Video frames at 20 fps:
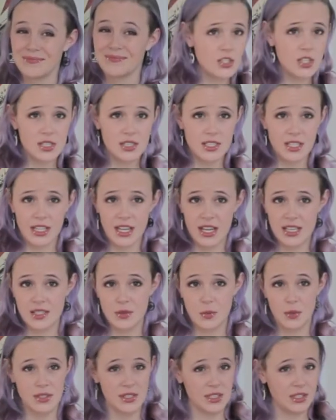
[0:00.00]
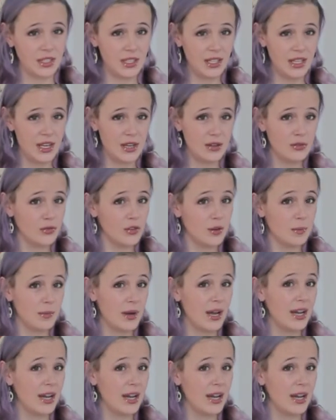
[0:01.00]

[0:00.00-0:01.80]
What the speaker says: Just in case it wasn't clear from